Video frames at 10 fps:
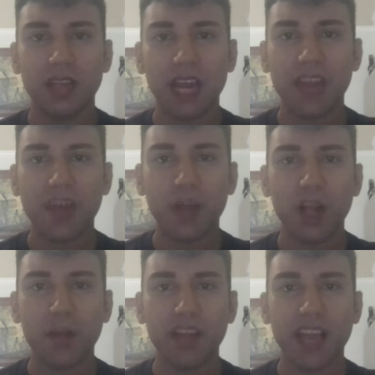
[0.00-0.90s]
And they
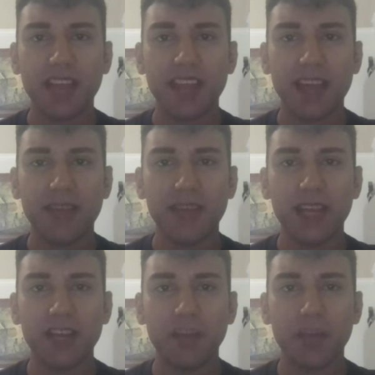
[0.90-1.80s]
will project their
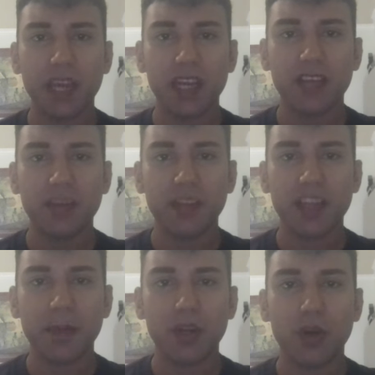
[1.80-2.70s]
feelings of bitterness and
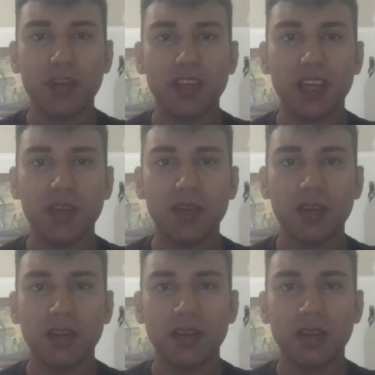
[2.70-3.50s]
resentment onto you.